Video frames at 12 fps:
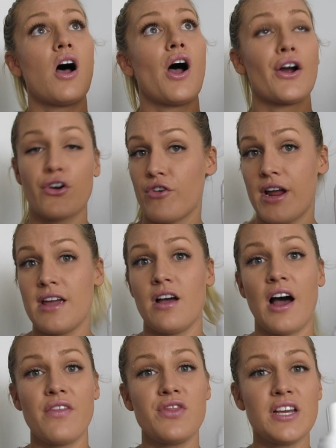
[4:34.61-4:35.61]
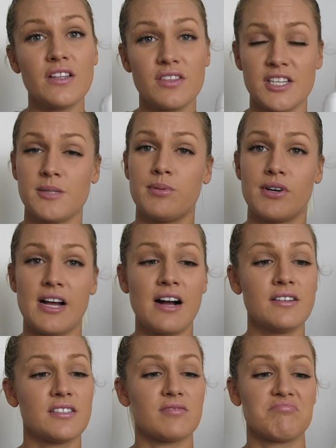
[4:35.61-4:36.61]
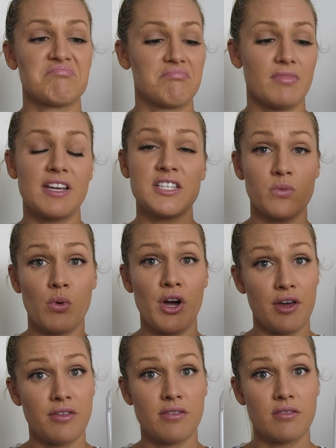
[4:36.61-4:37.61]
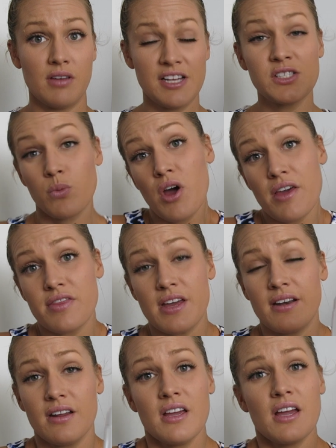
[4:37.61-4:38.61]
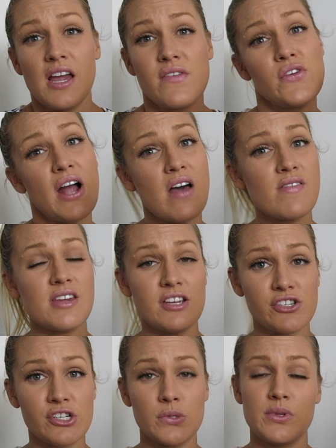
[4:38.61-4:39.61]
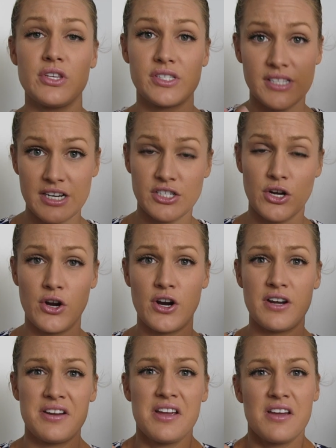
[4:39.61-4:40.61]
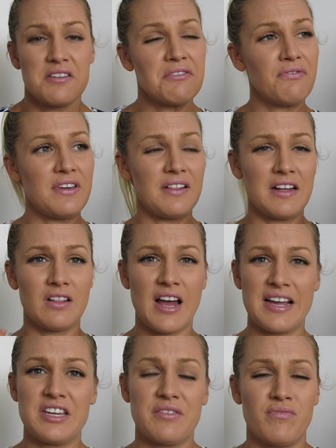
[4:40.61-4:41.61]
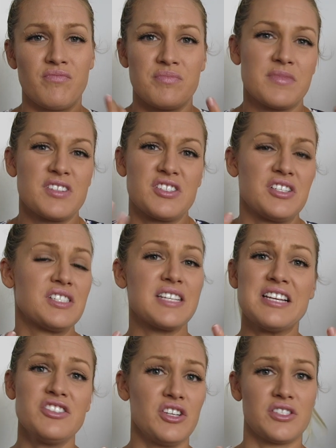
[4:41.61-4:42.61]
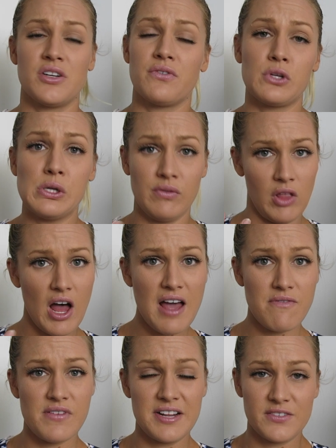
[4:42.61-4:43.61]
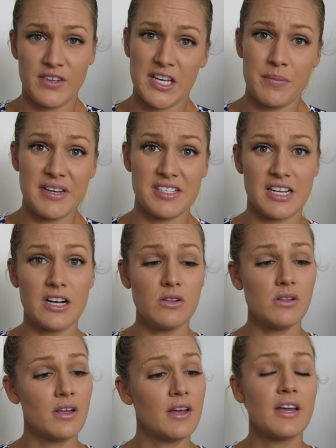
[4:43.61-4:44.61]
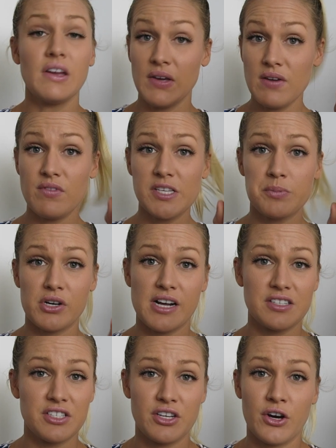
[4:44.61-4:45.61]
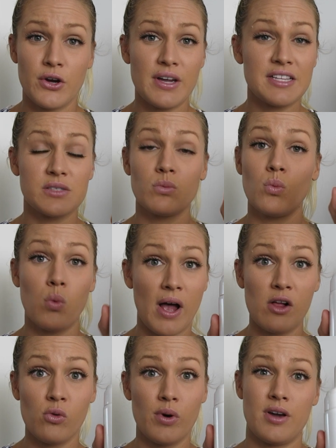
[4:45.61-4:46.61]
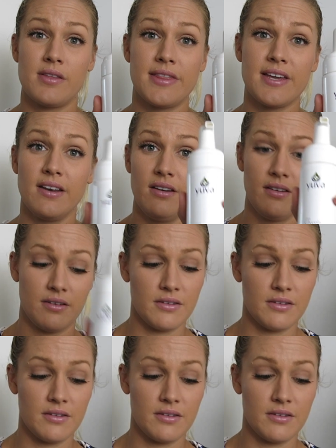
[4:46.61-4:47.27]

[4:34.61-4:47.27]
agree. I think this product is worth it. If you're having issues with your skin tone, you're feeling like your skin's just not full of life and it's feeling a bit dull, give this product a go. It's well worth it.